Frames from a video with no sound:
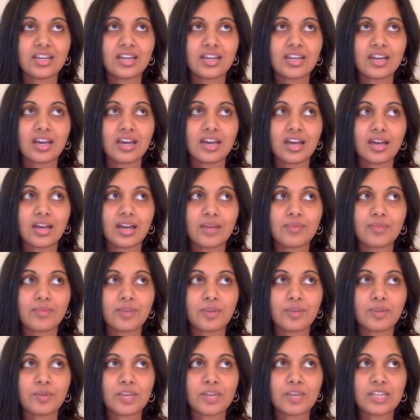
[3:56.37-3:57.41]

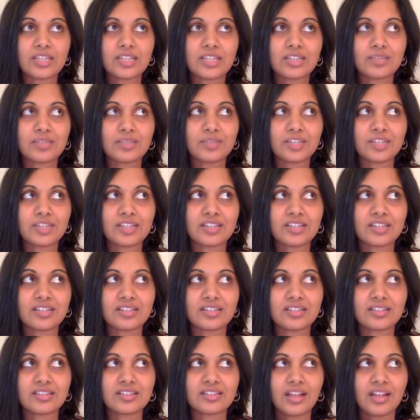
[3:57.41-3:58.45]
opinion,
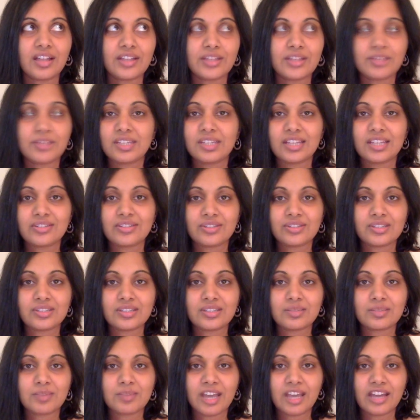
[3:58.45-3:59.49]
because to me that's just
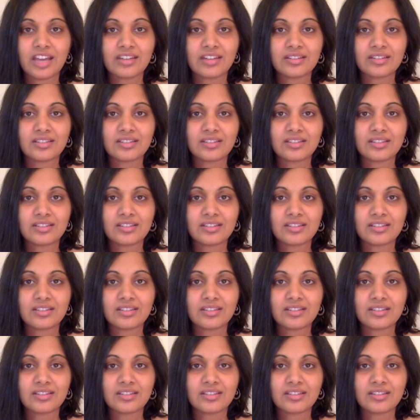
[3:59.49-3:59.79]
as bad as